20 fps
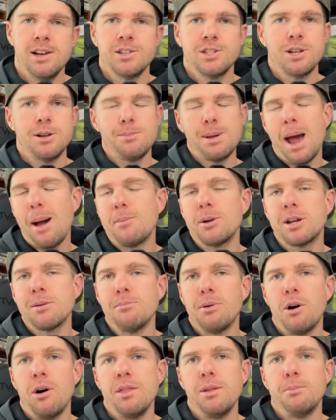So to be able to
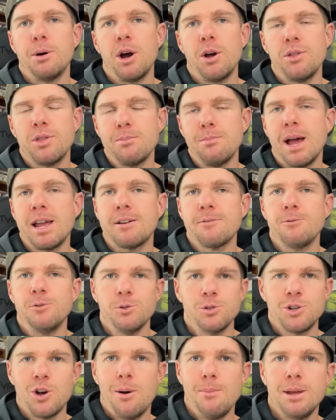combine the both and make a
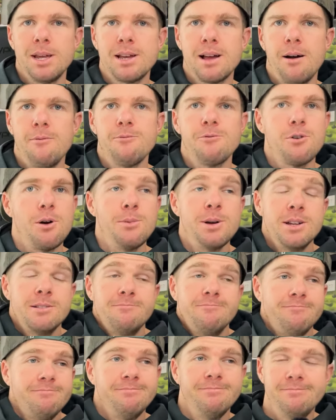full time income from it
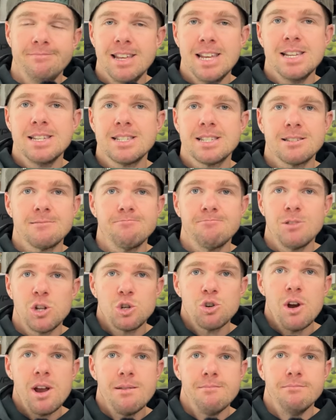is the
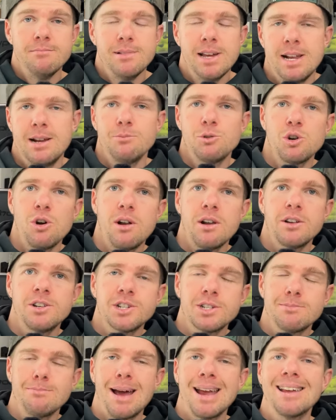dream. And I'm trying to
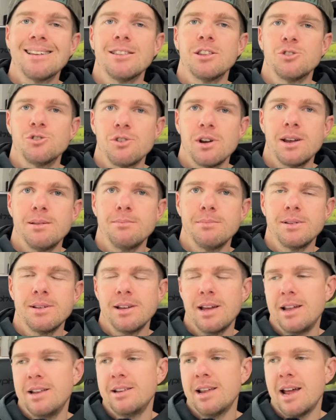just make it the dream
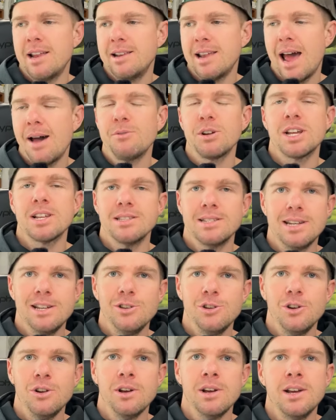and, and have it
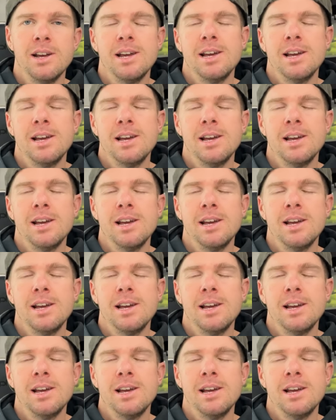continue,